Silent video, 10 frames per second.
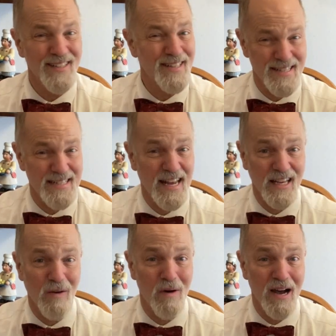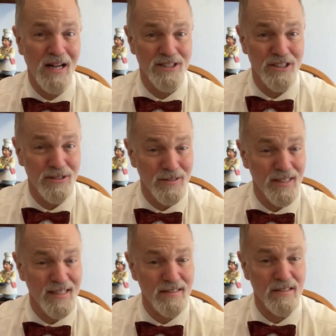It does take a while to do
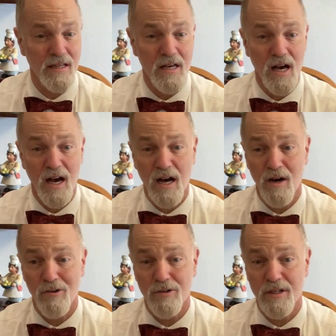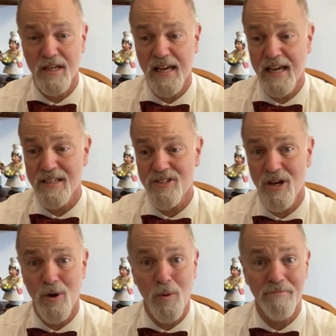this, uh, and
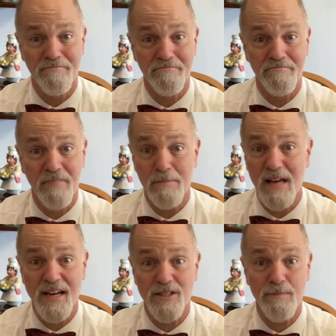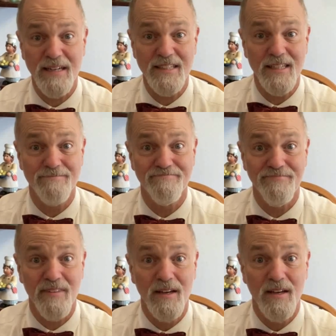so I'm not expecting
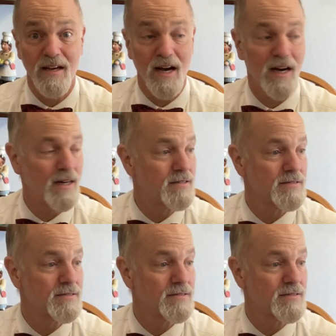uh,